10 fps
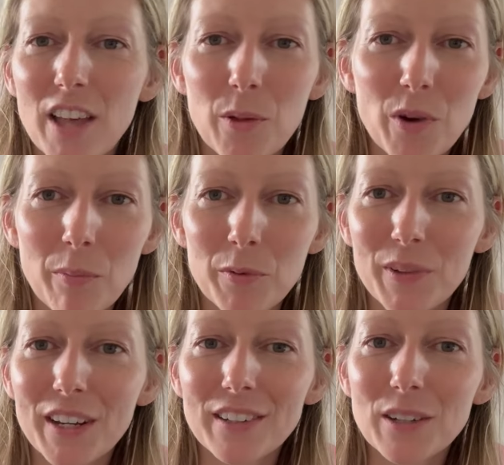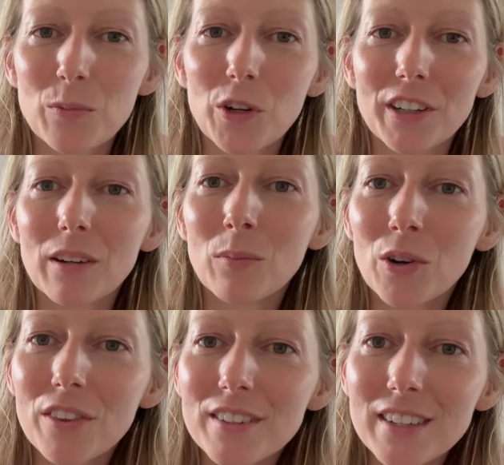I'll probably end up working
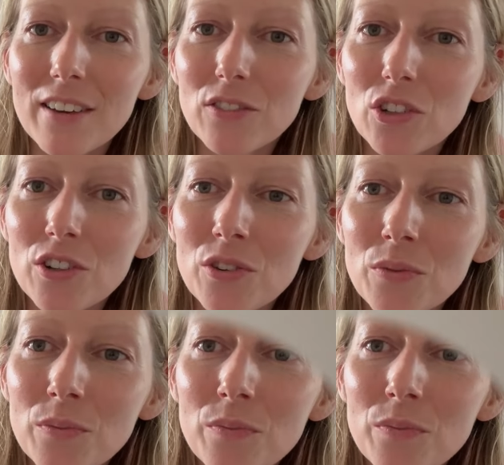more this afternoon.